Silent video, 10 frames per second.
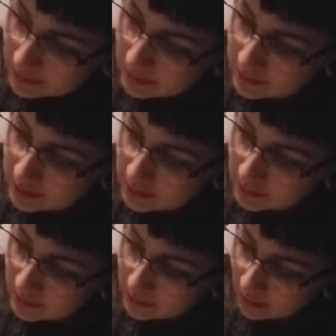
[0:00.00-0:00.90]
and
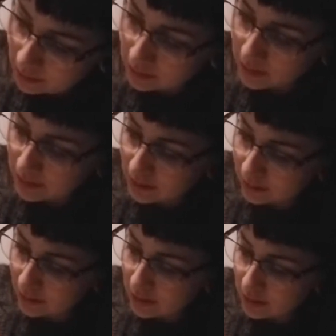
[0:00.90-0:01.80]
cinnamon, I'll cook a
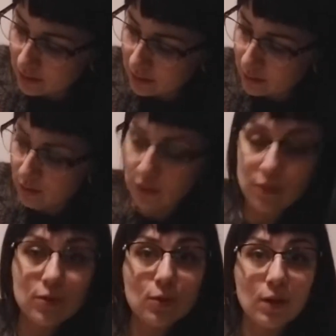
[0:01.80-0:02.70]
delicious stew
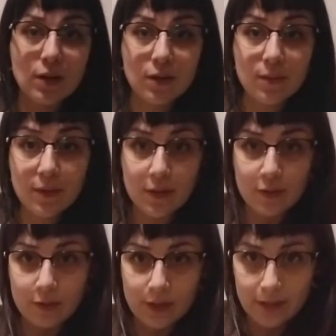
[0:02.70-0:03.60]
to welcome the
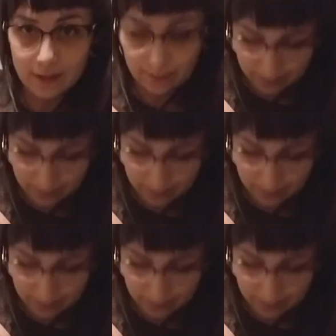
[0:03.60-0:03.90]
new year.